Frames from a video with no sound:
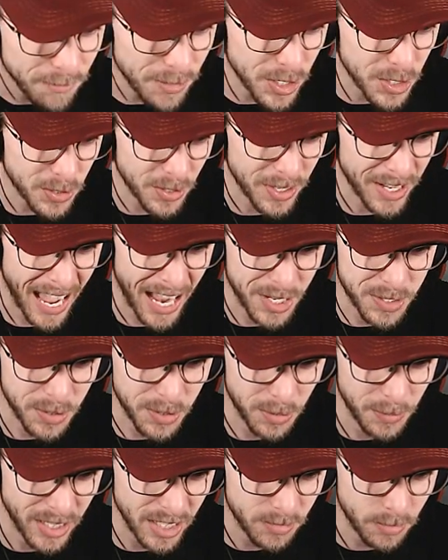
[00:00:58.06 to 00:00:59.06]
Featuring
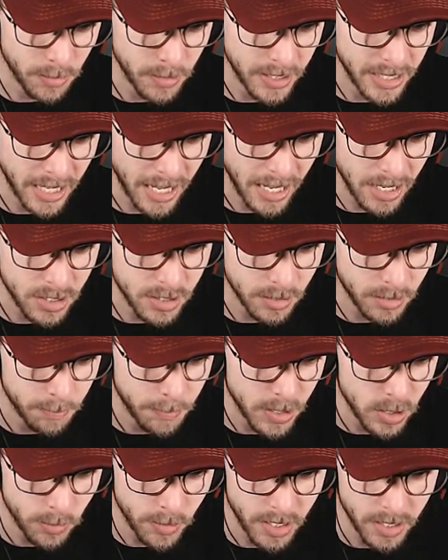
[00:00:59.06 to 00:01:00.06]
actual relics from the decades of
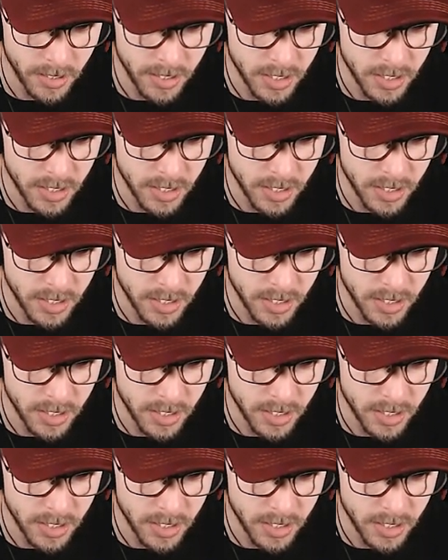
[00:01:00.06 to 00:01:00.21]
pizzeria,